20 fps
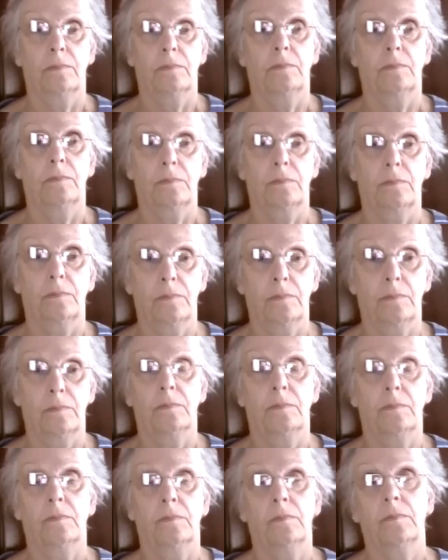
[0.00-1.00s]

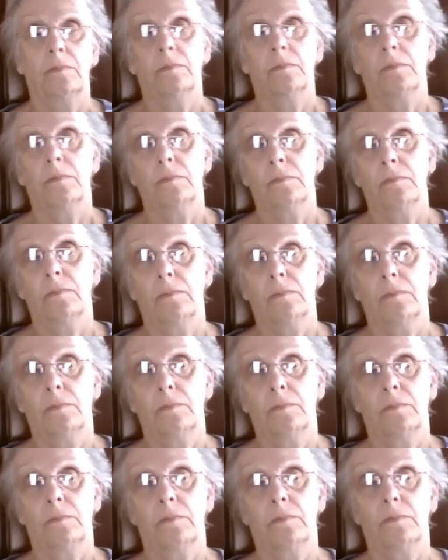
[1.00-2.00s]

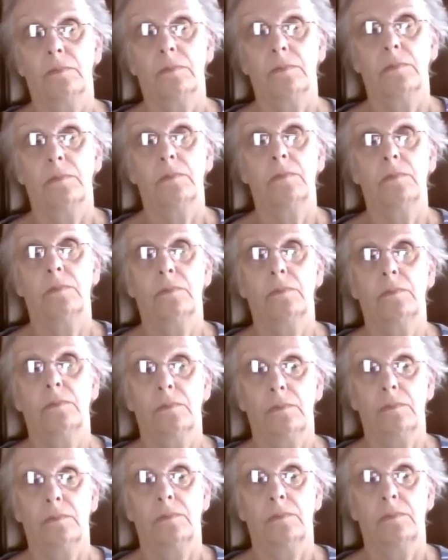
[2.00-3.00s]

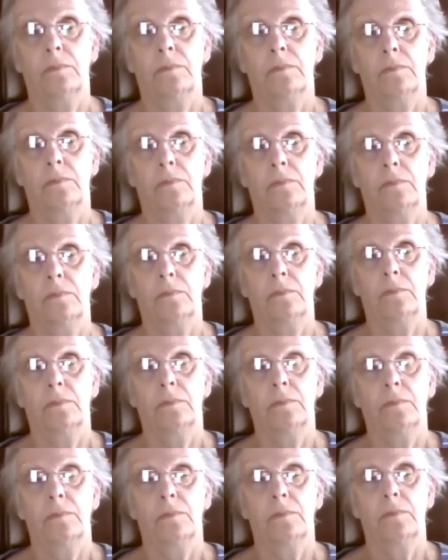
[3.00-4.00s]

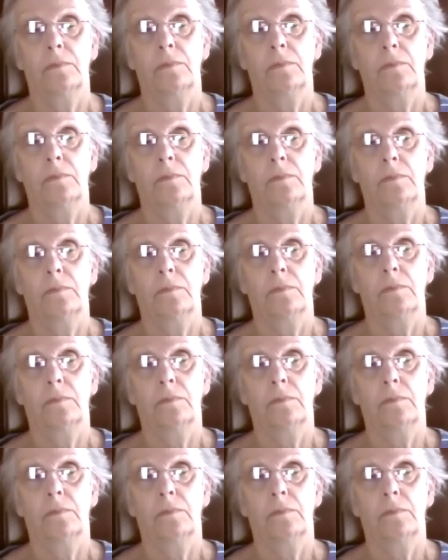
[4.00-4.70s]
[no speech]